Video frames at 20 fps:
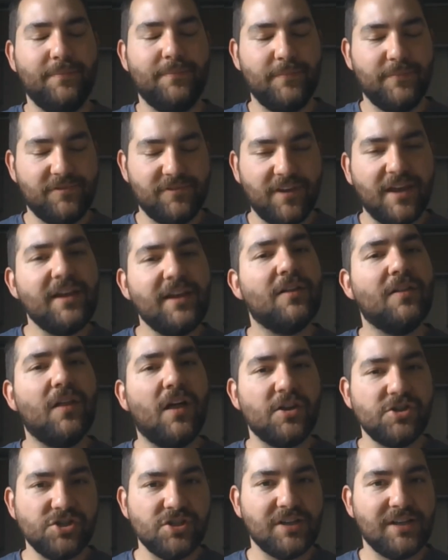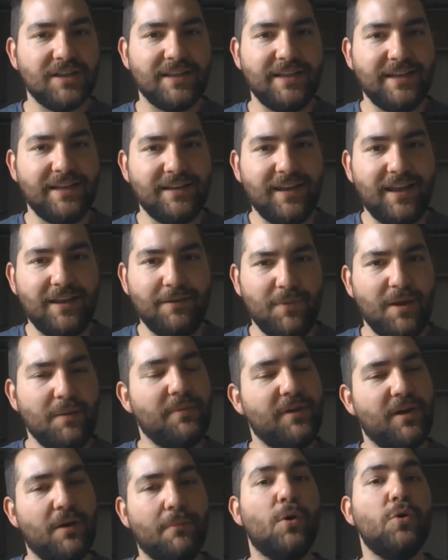psychologically and
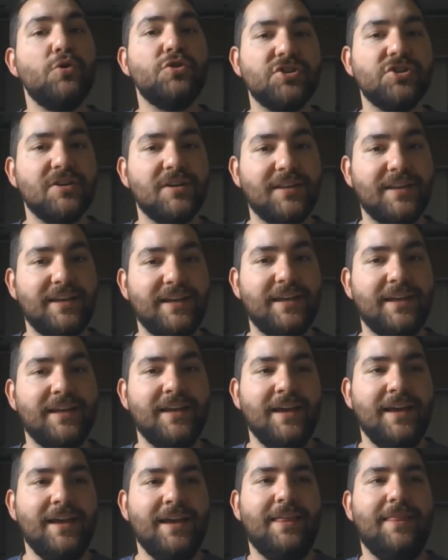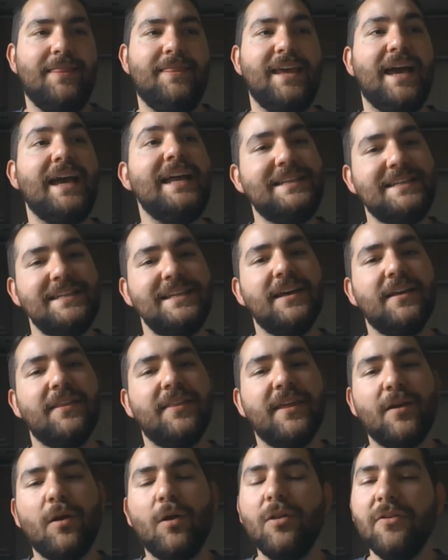maybe emotionally the idea
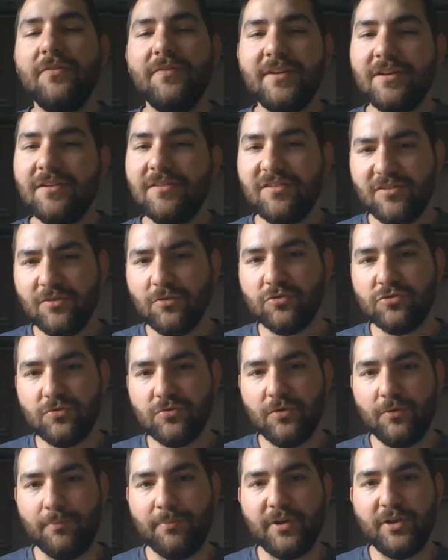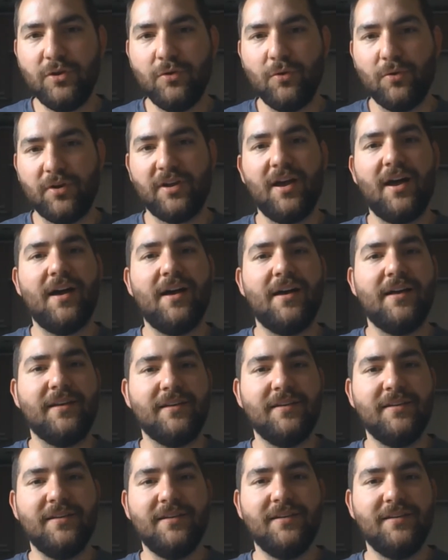that all of it is still true, but your God
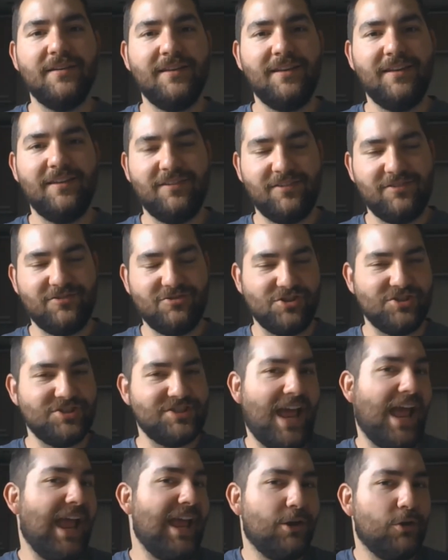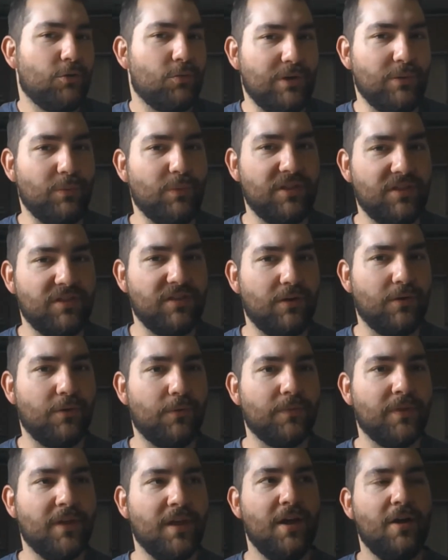is just angry with you,
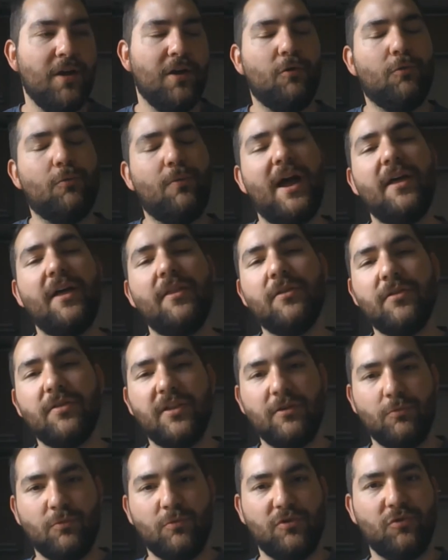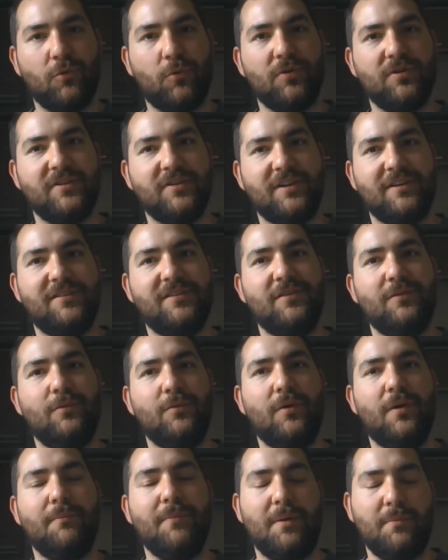rather than resorting
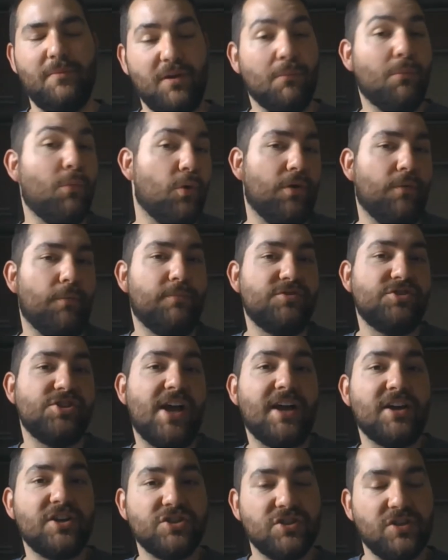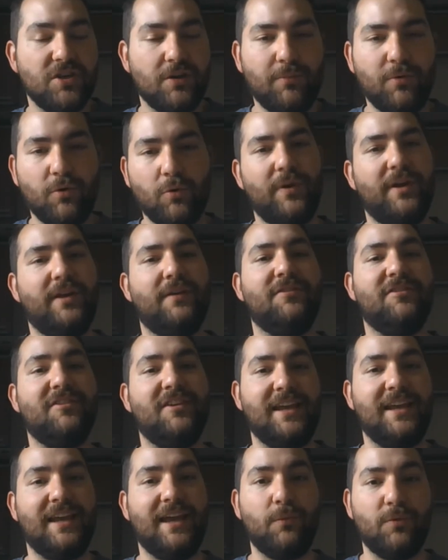to maybe a more objectionable way of
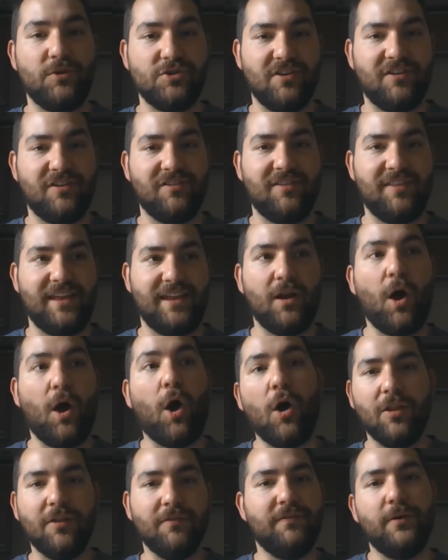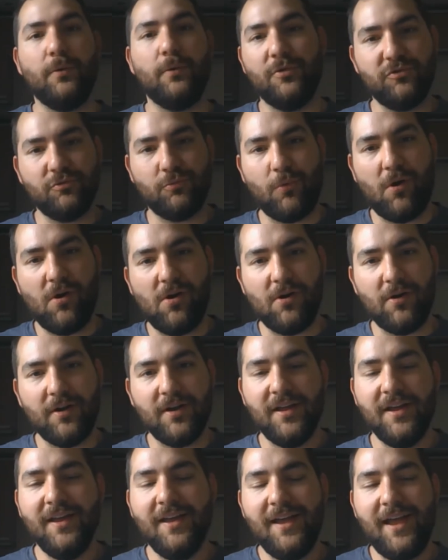seeing it, which is that all of it was wrong
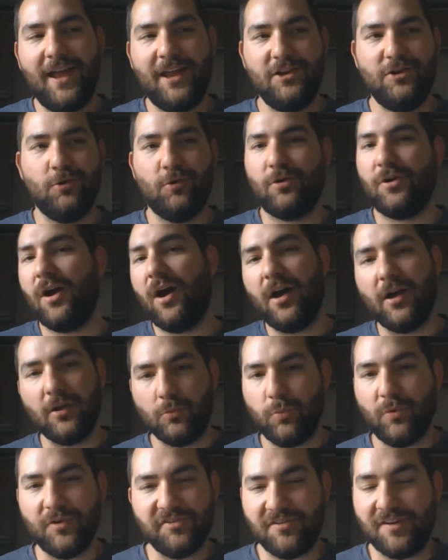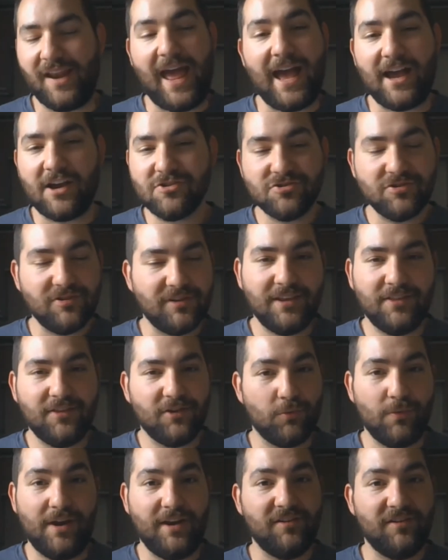and your God wasn't actually the
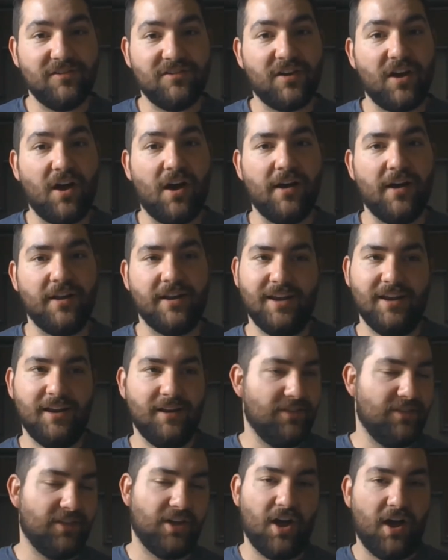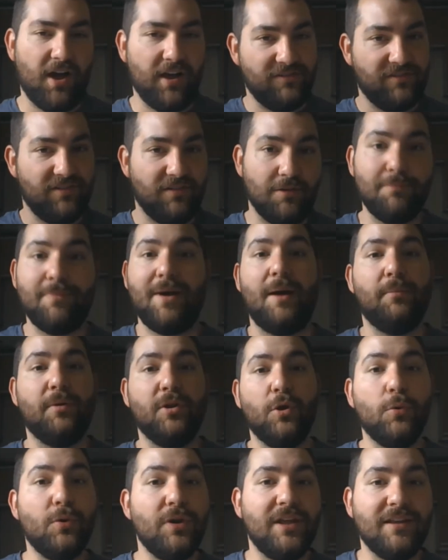greatest God, and that the gods of the
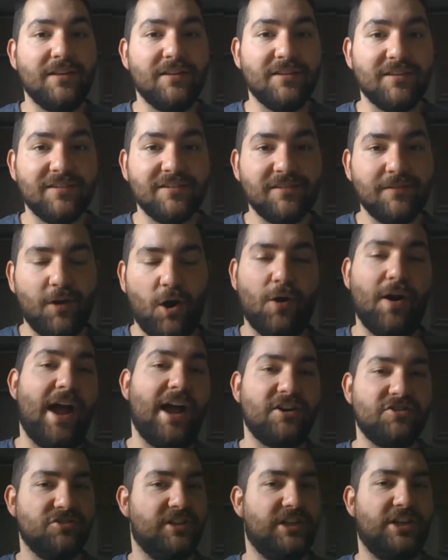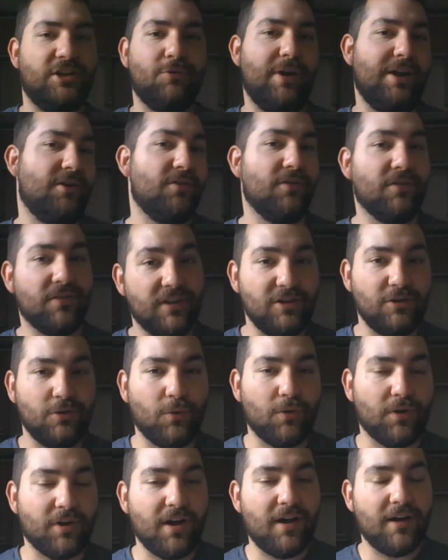Babylonians are actually greater than
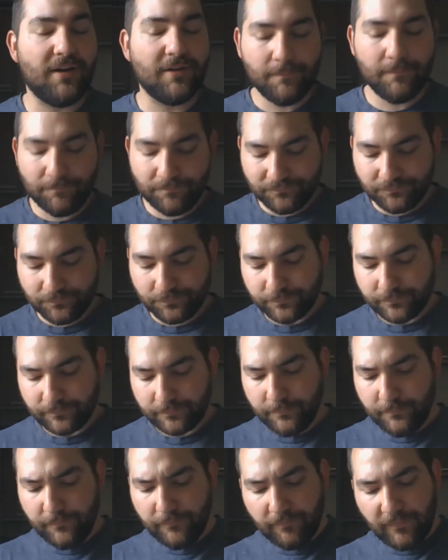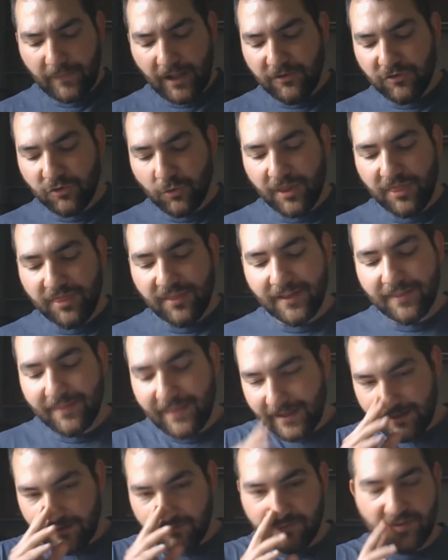your God. And so I think
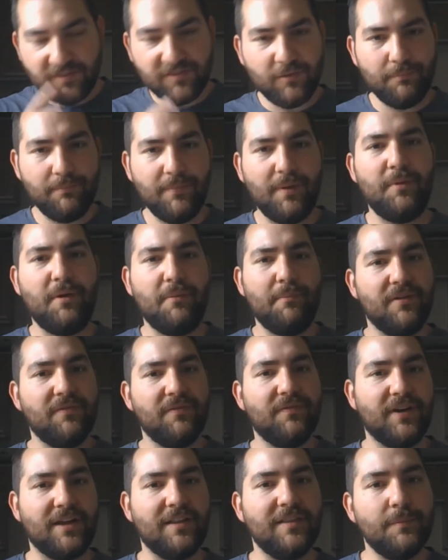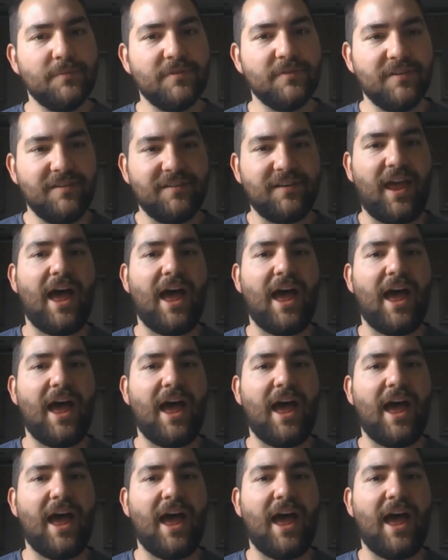that gives us maybe a bit of a glimpse into